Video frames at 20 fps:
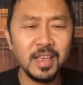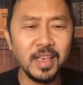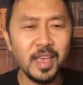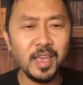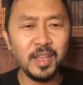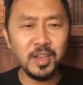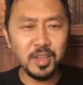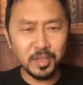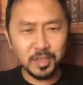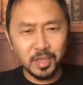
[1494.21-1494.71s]

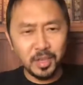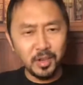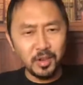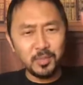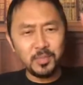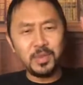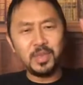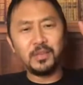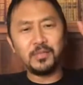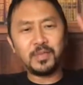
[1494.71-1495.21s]
And it cured
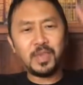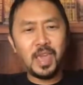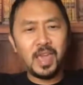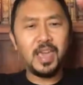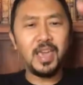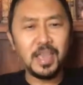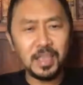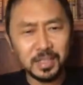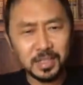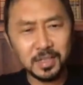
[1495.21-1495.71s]
me of
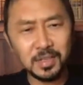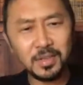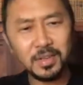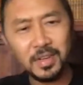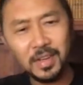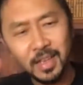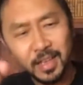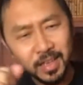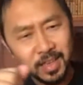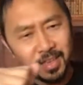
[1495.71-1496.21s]

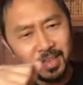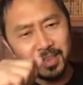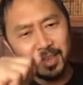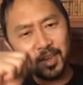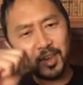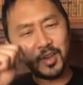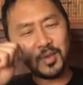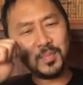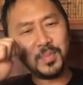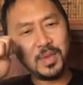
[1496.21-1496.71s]
cancer. And it
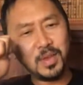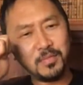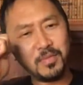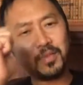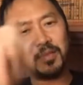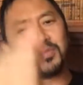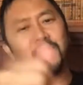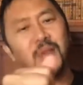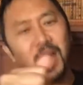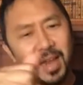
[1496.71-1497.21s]
cured me of
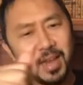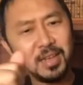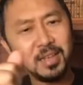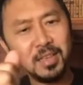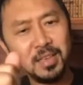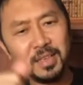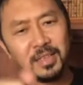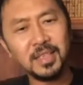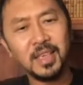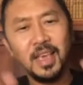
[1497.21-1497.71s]

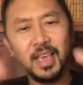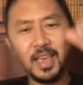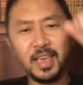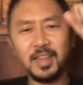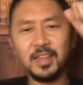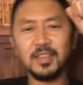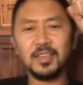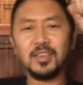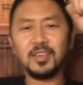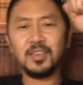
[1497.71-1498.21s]
arthritis. And
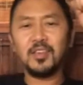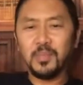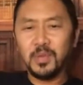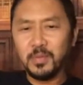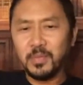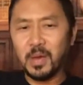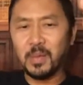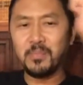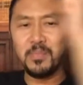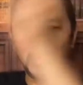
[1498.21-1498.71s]
it cured me
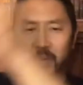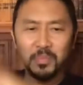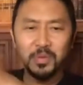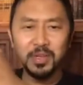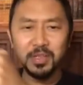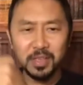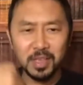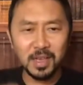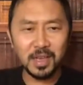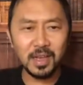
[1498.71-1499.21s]
of my
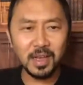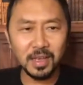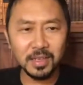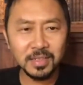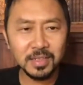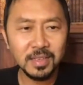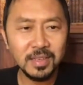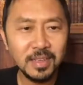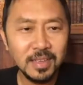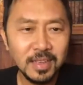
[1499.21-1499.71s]
memory loss.
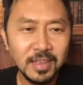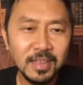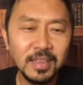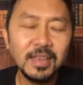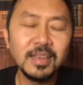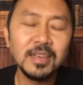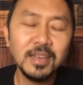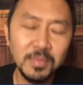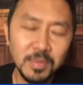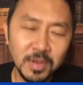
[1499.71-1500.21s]

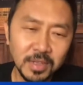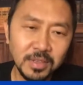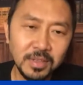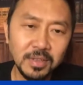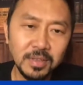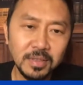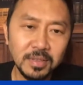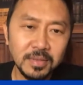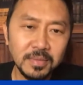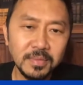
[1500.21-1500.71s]
Like, come on,
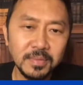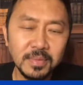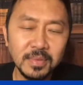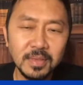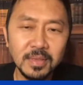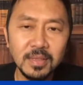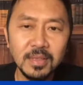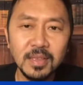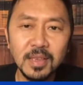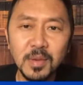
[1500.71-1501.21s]
dude.
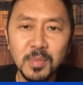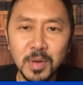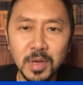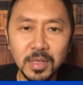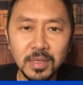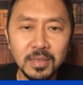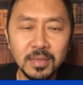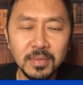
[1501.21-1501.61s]
Come on.